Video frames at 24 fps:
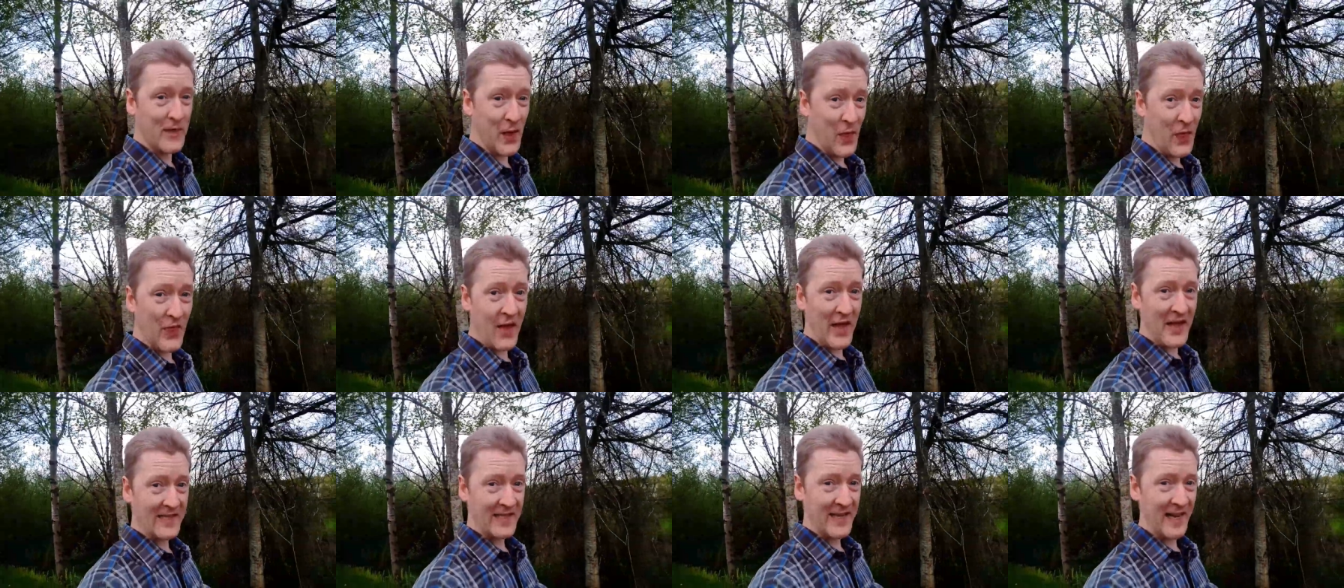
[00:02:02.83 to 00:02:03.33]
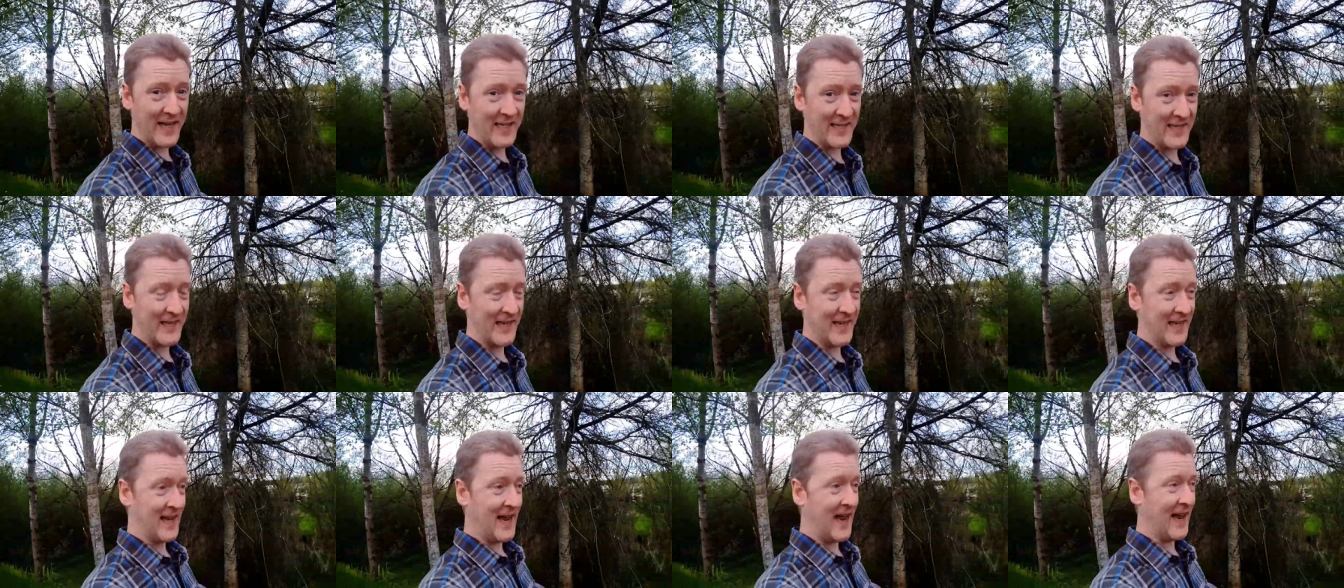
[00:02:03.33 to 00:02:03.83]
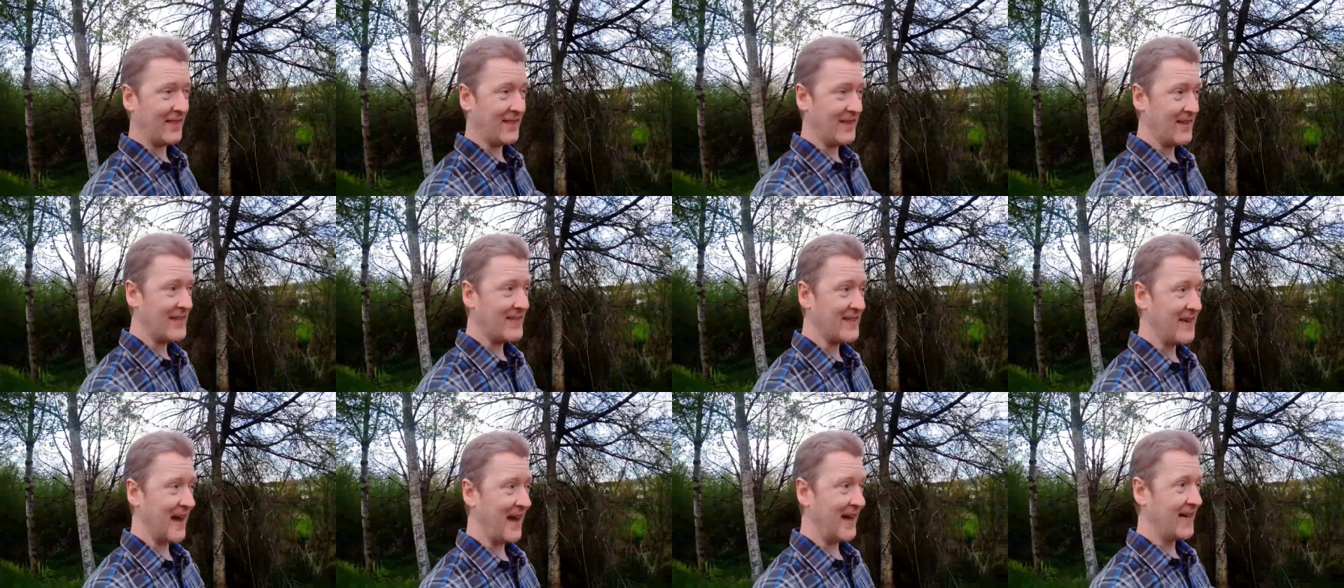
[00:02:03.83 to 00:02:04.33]
synthesizing it at
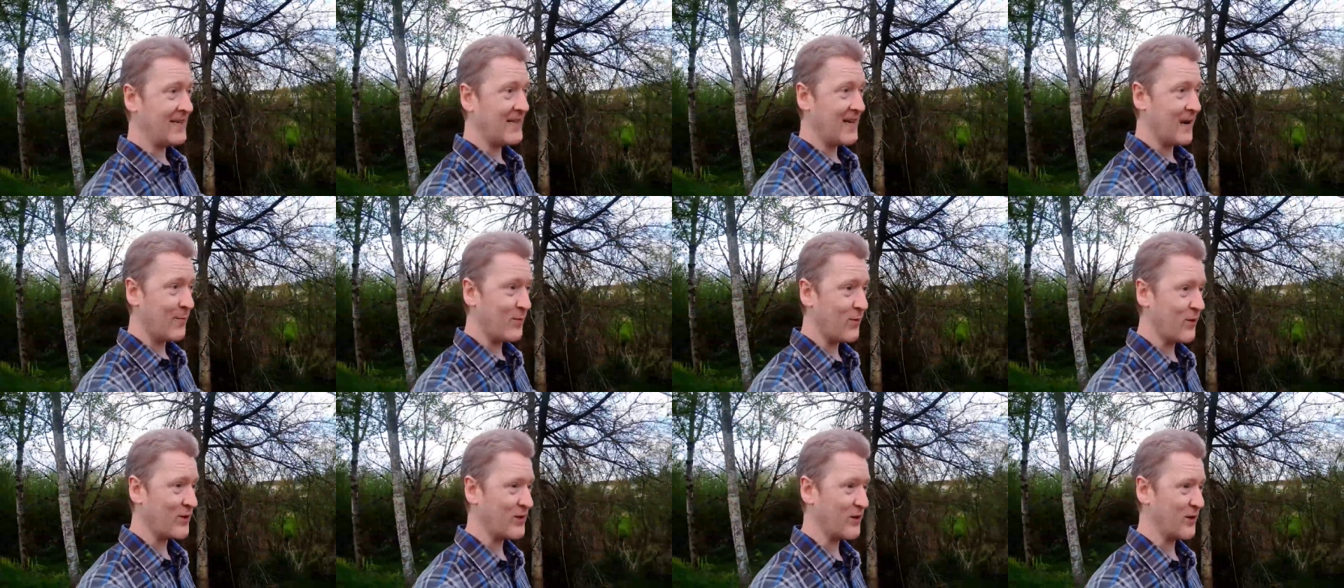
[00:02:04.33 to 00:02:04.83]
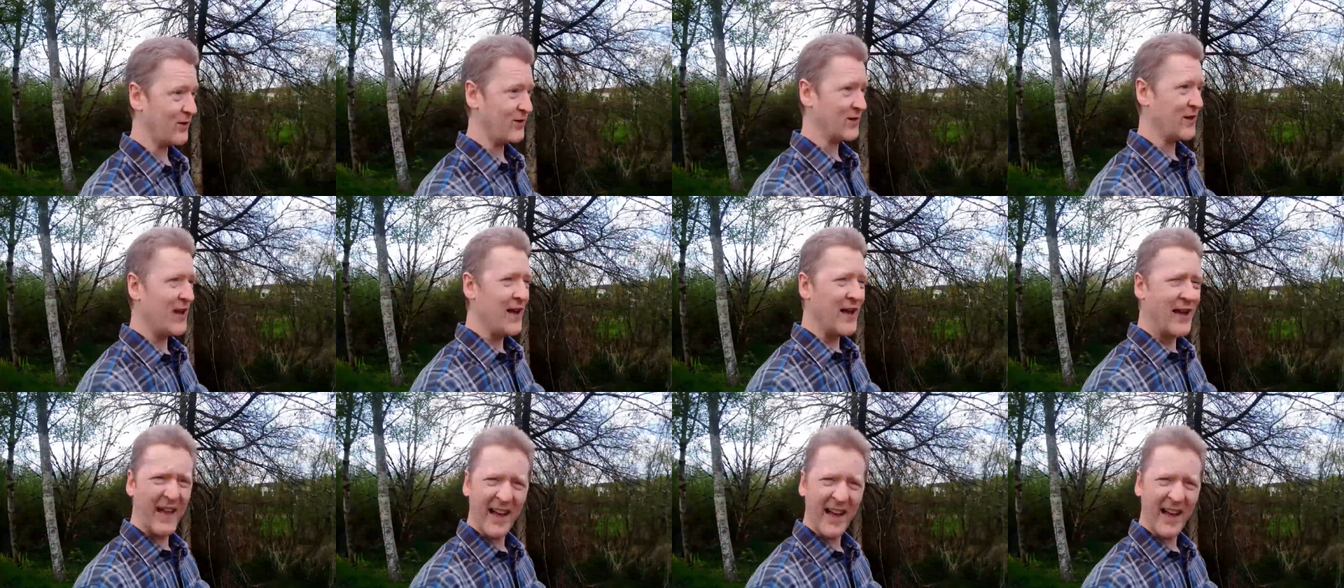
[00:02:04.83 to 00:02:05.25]
these high temperatures.